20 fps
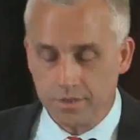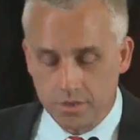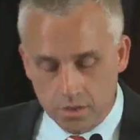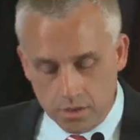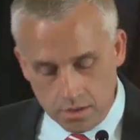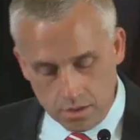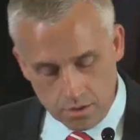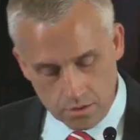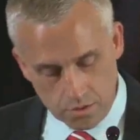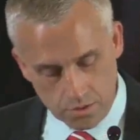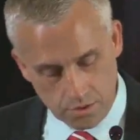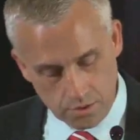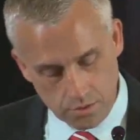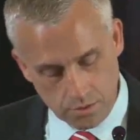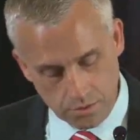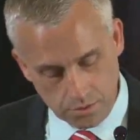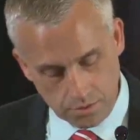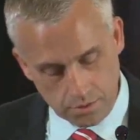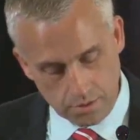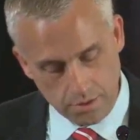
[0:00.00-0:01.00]
going to use
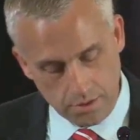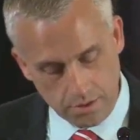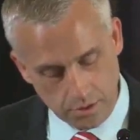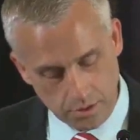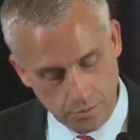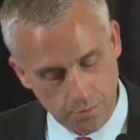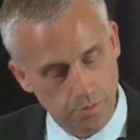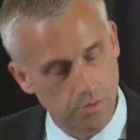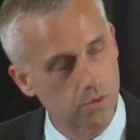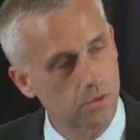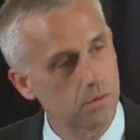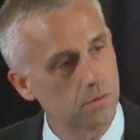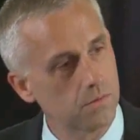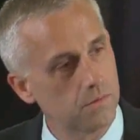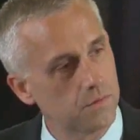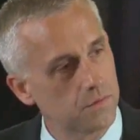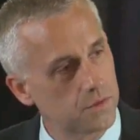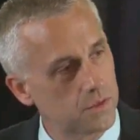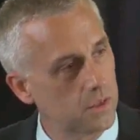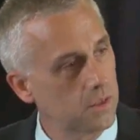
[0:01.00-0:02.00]
you to disprove
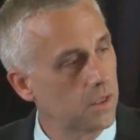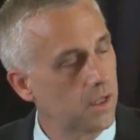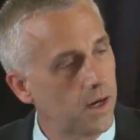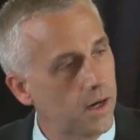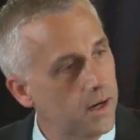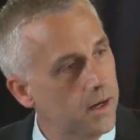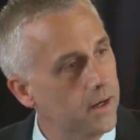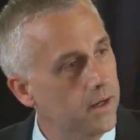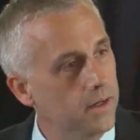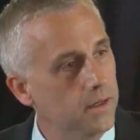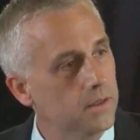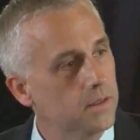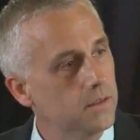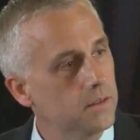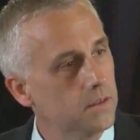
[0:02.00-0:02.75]
the lie